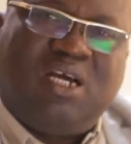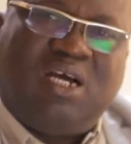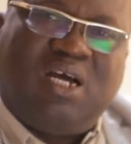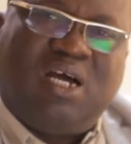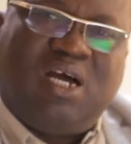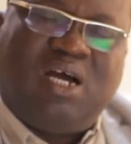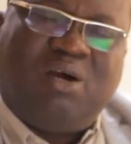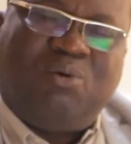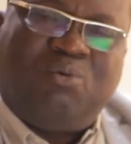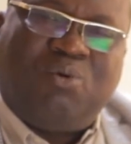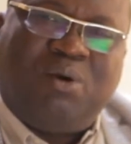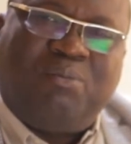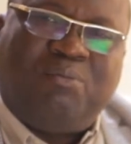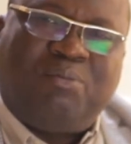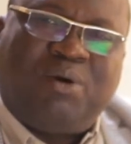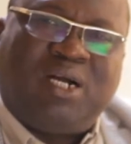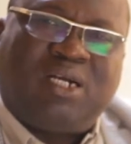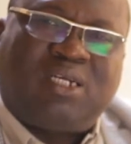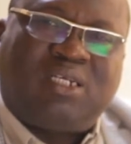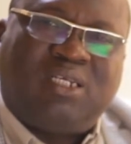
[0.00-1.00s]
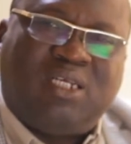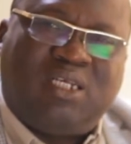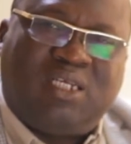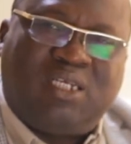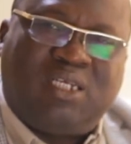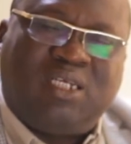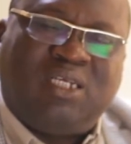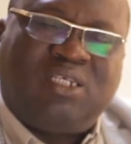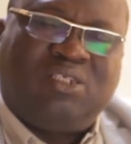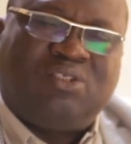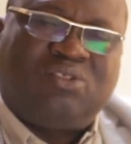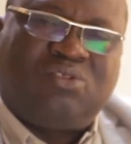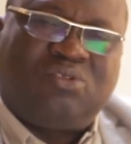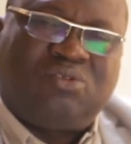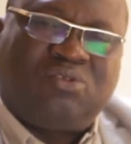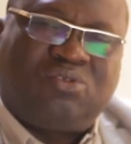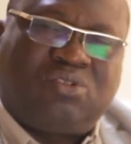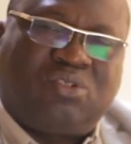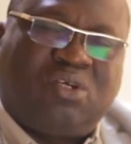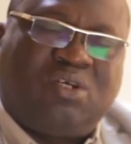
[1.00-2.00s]
I went back again
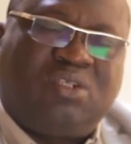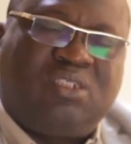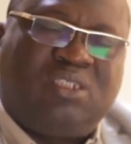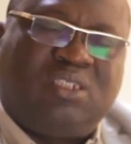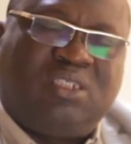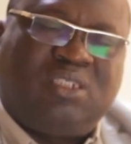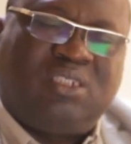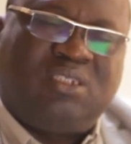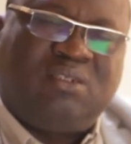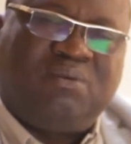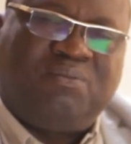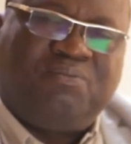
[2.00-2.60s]
to study